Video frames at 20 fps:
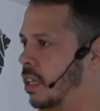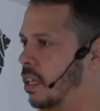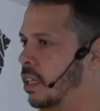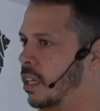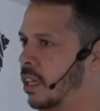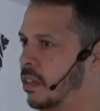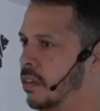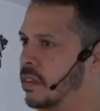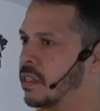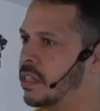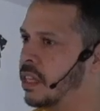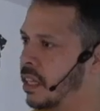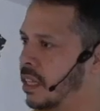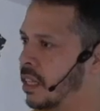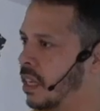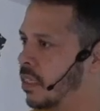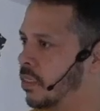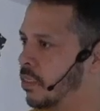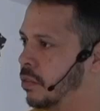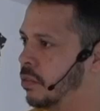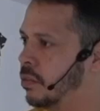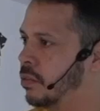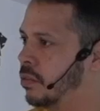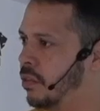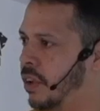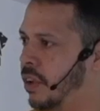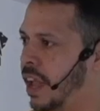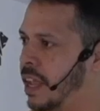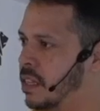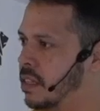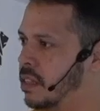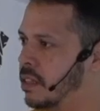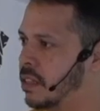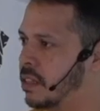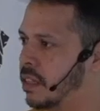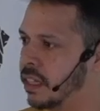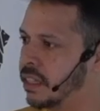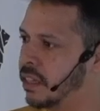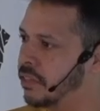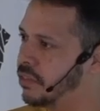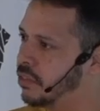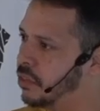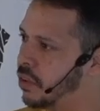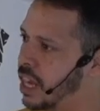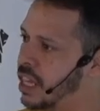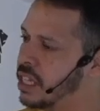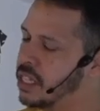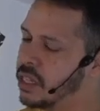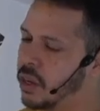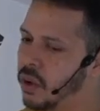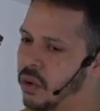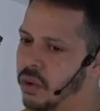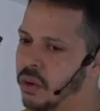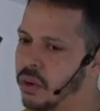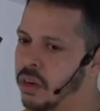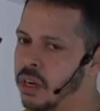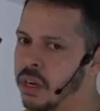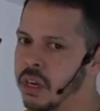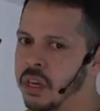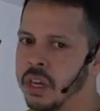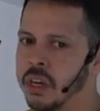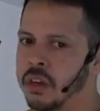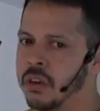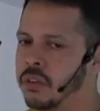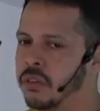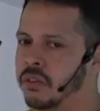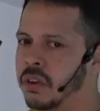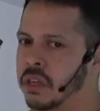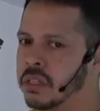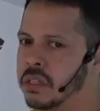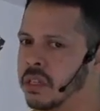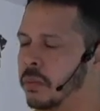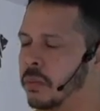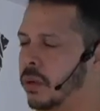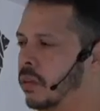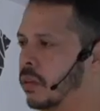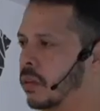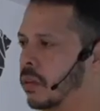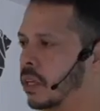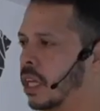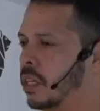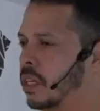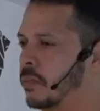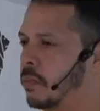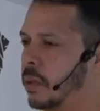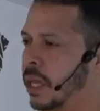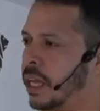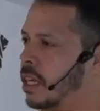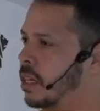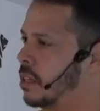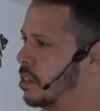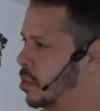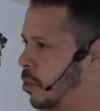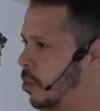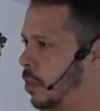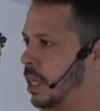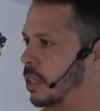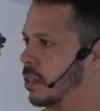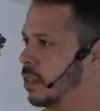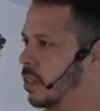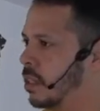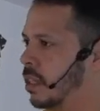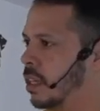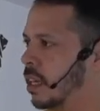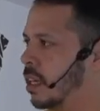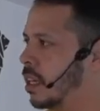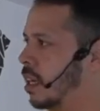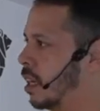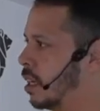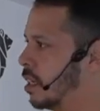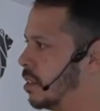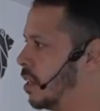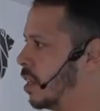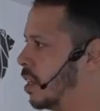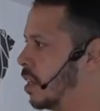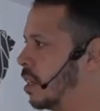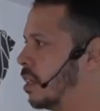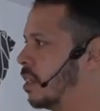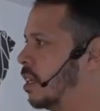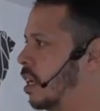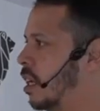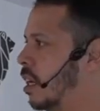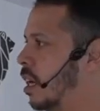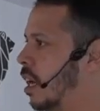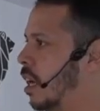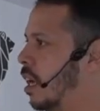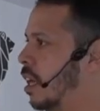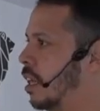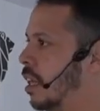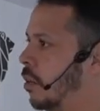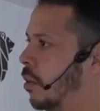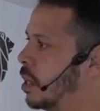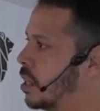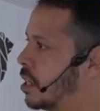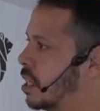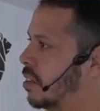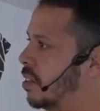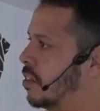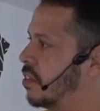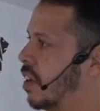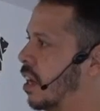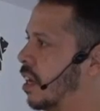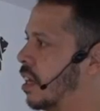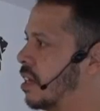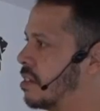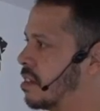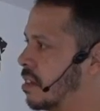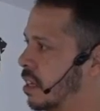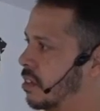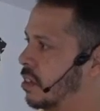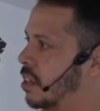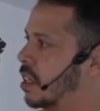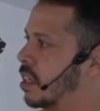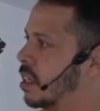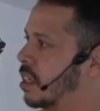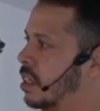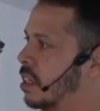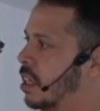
that you're saying that the phrase, or, for example, you can play an instrument, like a guitar, and they will identify as a guitar.